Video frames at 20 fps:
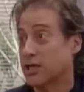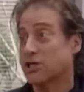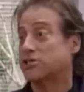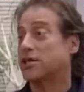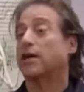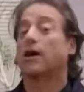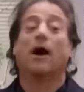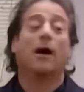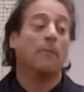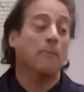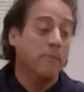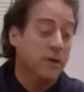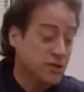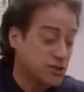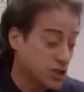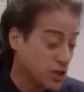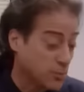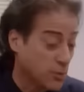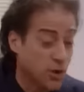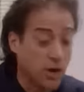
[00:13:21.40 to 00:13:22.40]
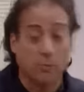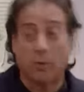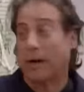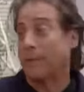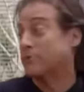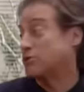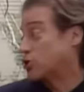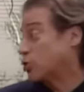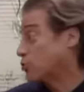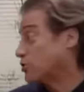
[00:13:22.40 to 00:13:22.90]
I'm miserable. I'm
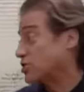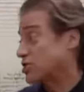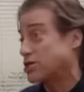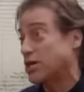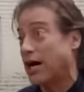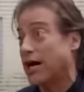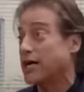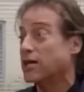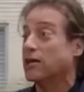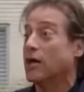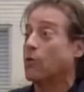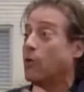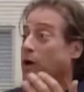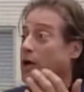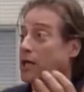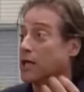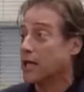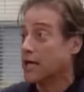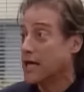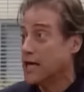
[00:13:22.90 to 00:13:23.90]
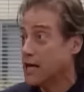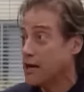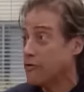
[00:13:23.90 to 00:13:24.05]
suicidal. I want to leave.